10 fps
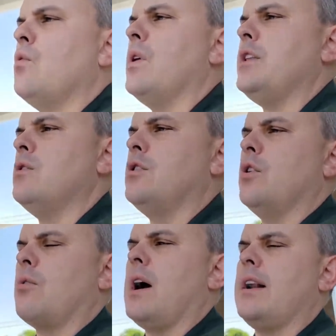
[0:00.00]
when you do
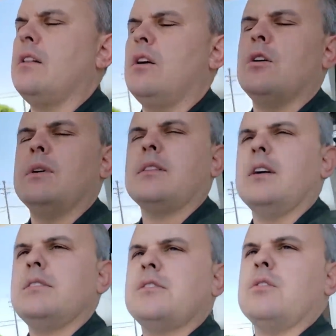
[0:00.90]
a ride along with
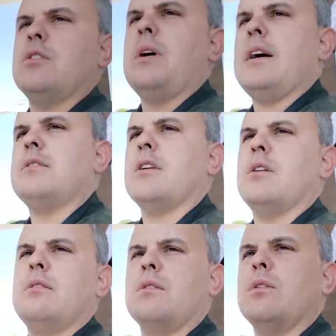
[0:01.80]
us, you do have to
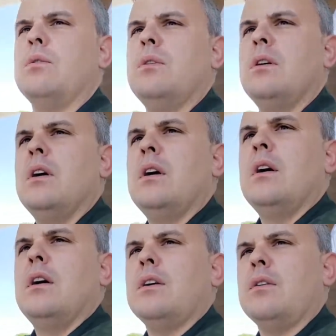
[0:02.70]
go through.
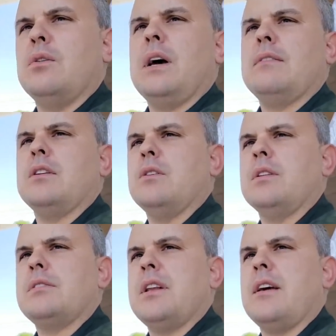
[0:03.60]
You do have to do
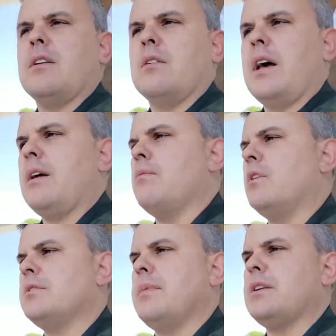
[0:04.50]
the standard. Hey,
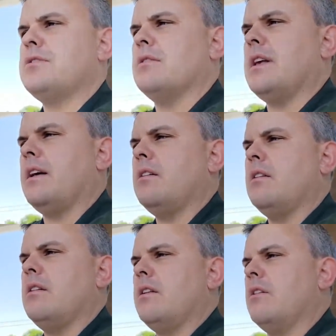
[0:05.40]
let's make sure that
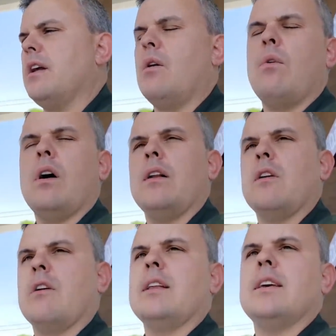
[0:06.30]
you're not wanted
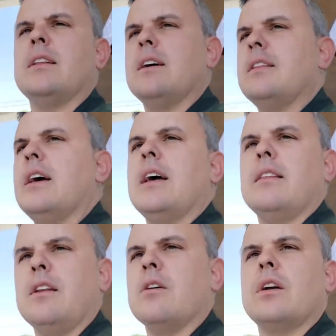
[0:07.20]
or anything like that.
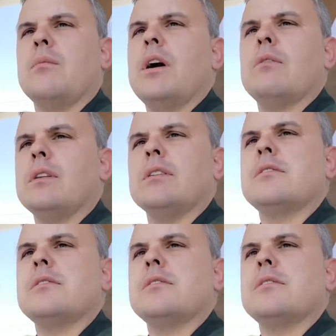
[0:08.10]
Then you can come ride with us.